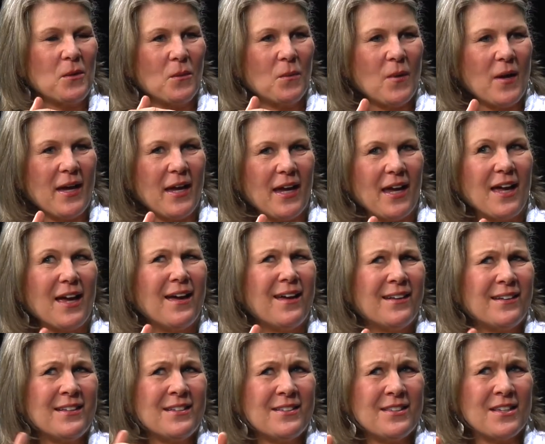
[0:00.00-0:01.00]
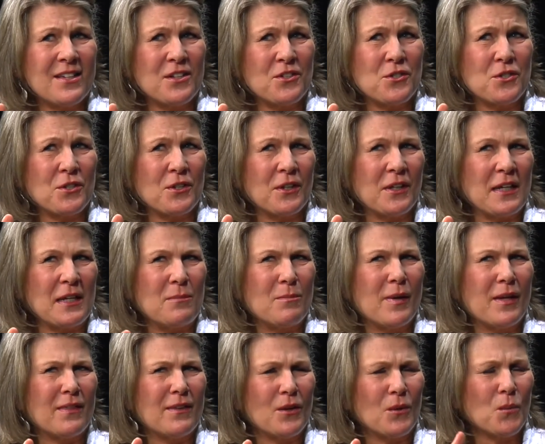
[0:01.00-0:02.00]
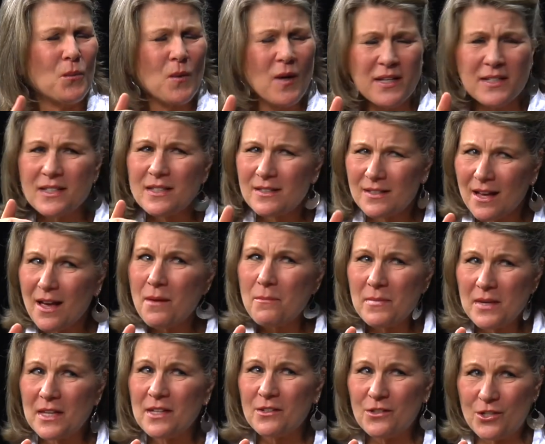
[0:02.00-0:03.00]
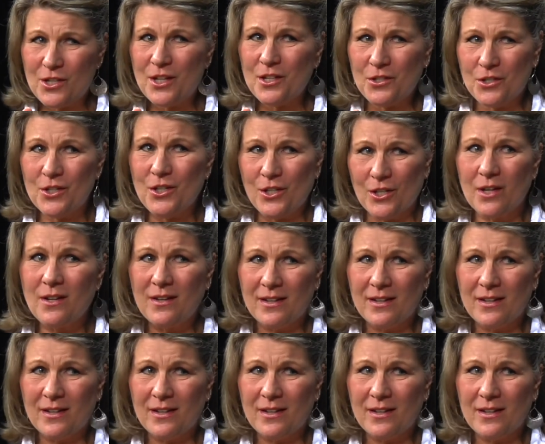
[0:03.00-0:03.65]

away unintentionally, but there was some intention,